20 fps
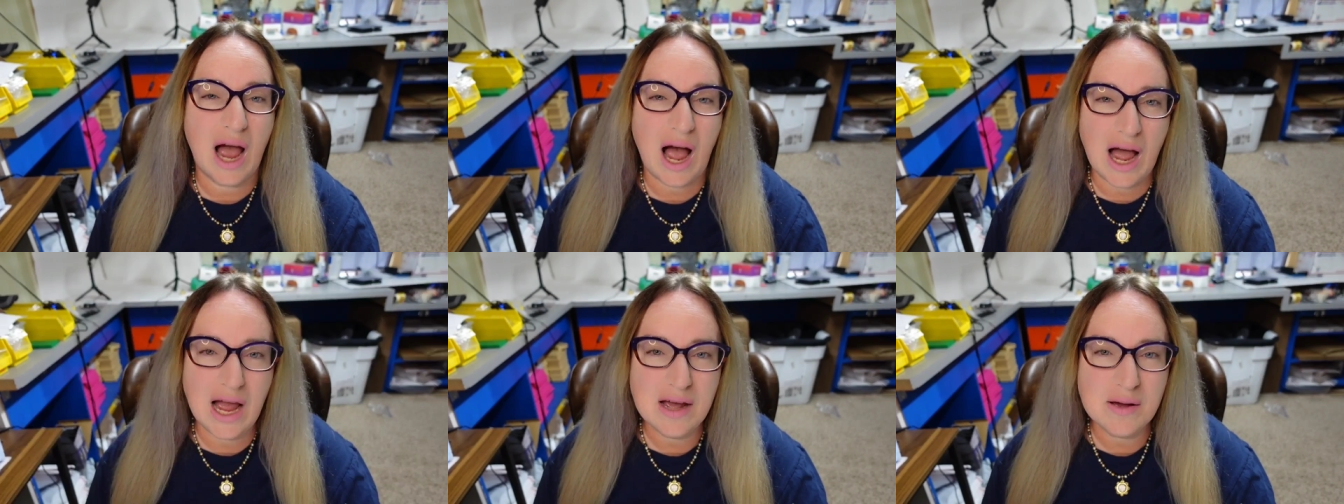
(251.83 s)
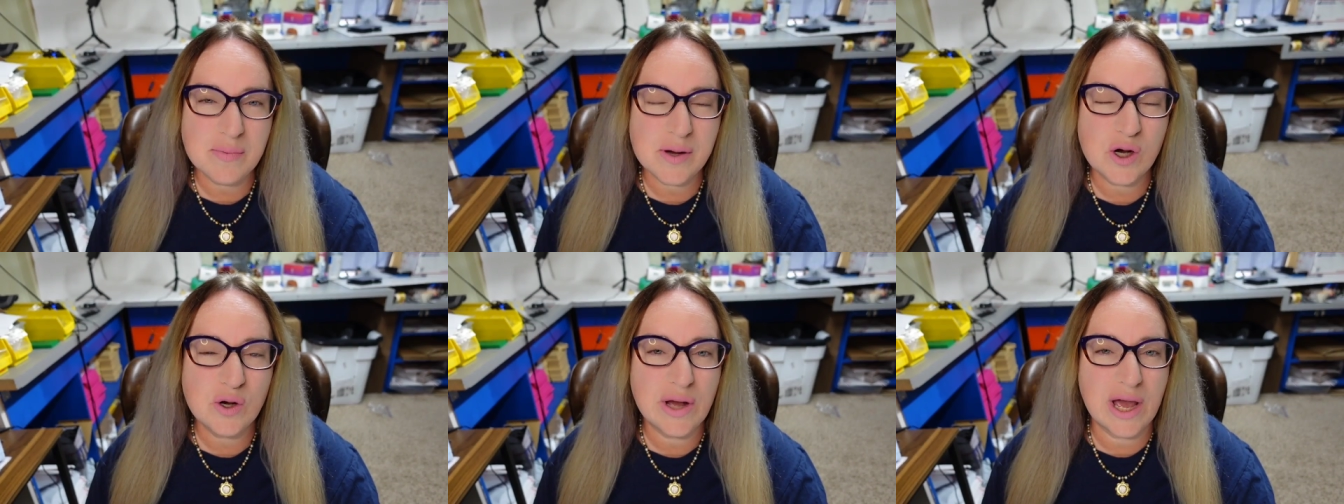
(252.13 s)
I
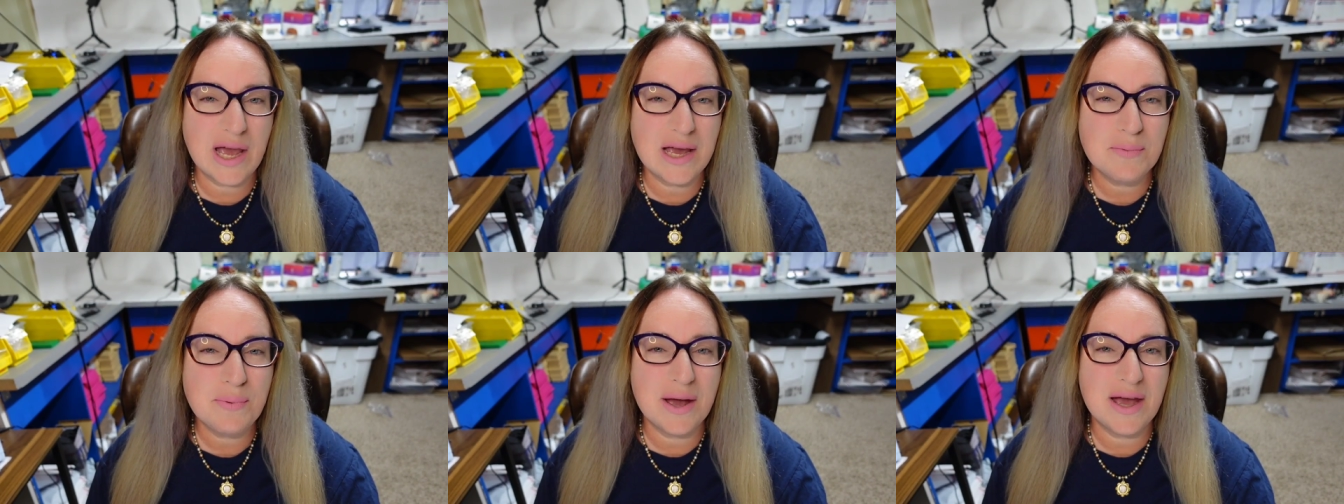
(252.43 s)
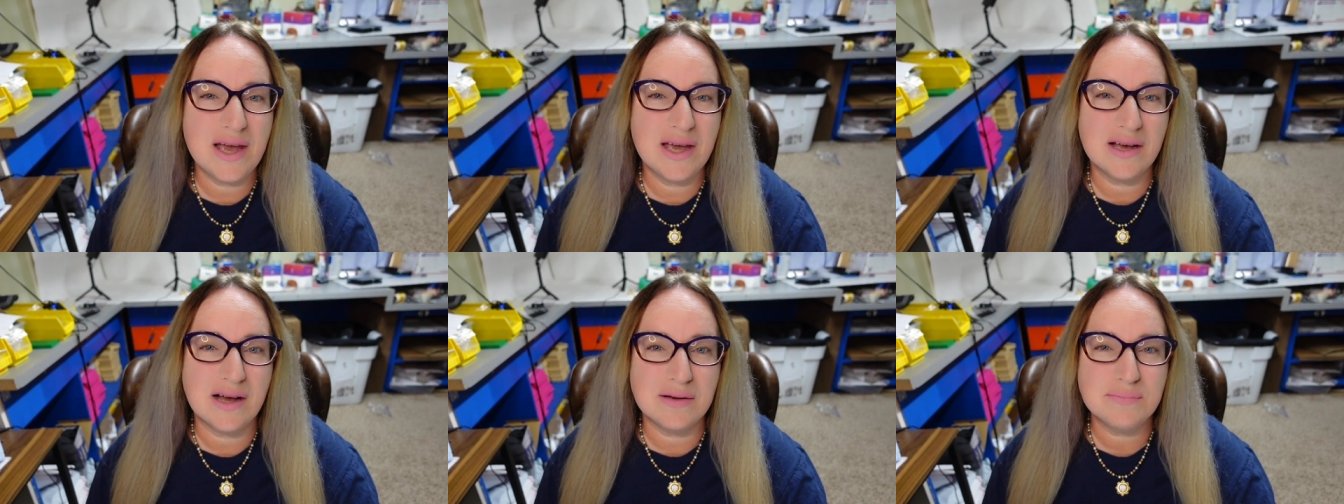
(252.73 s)
am okay
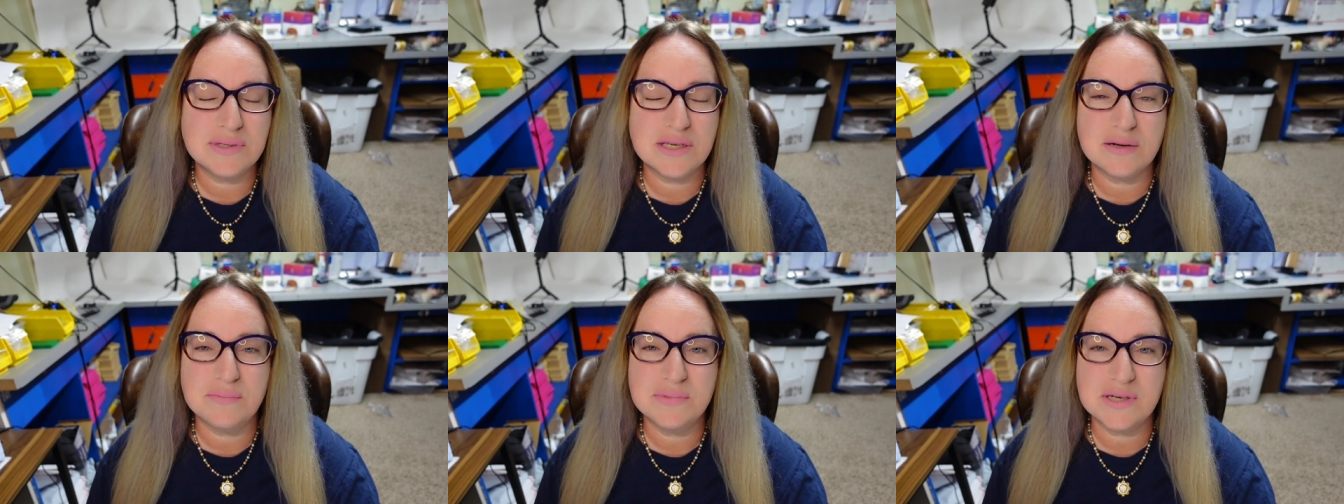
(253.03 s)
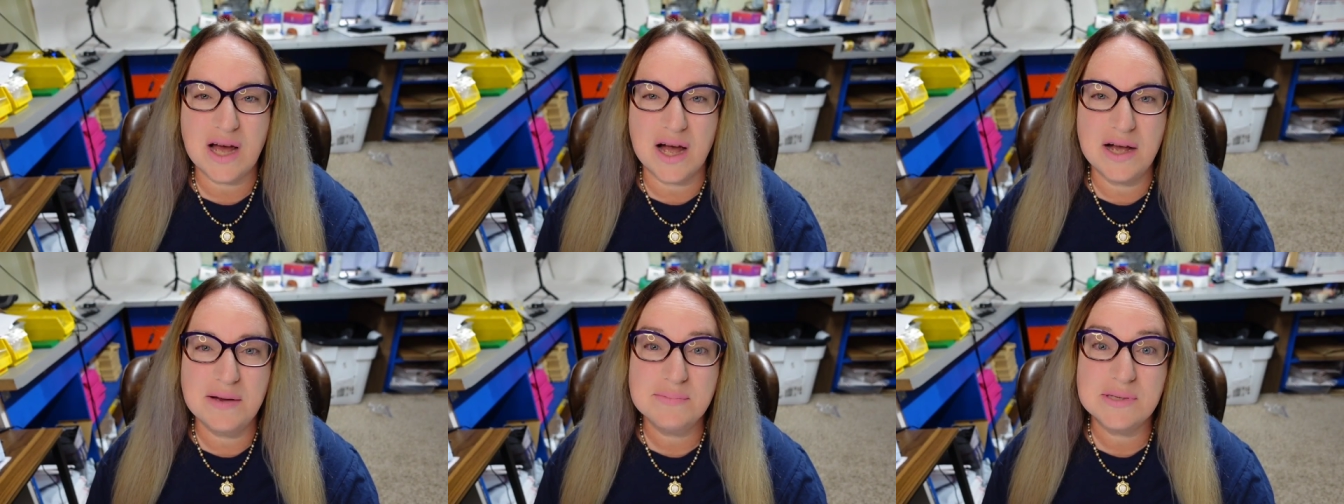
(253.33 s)
paying up
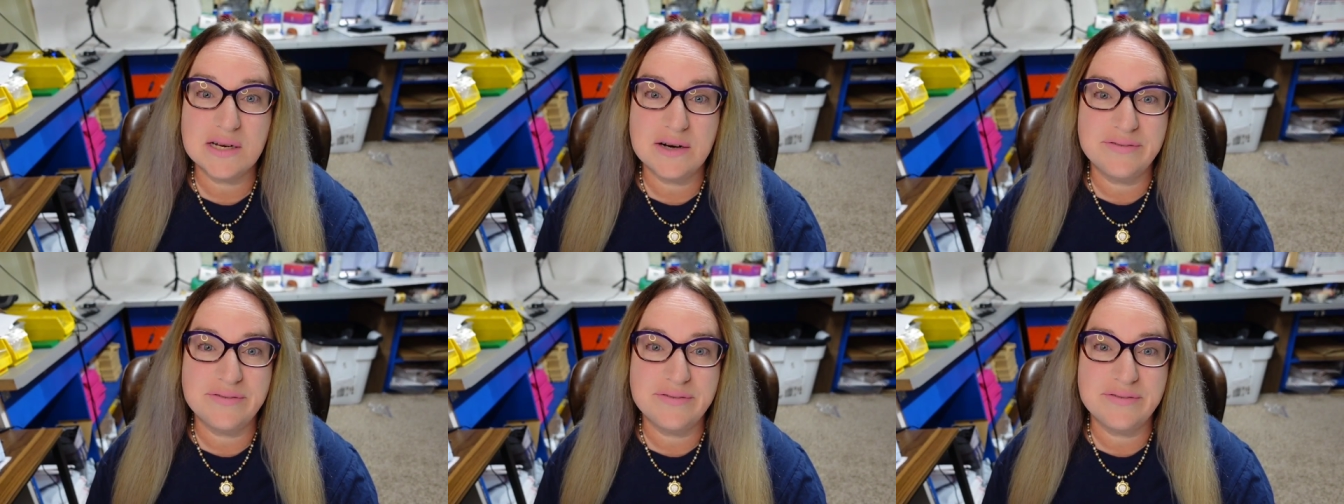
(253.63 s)
sometimes,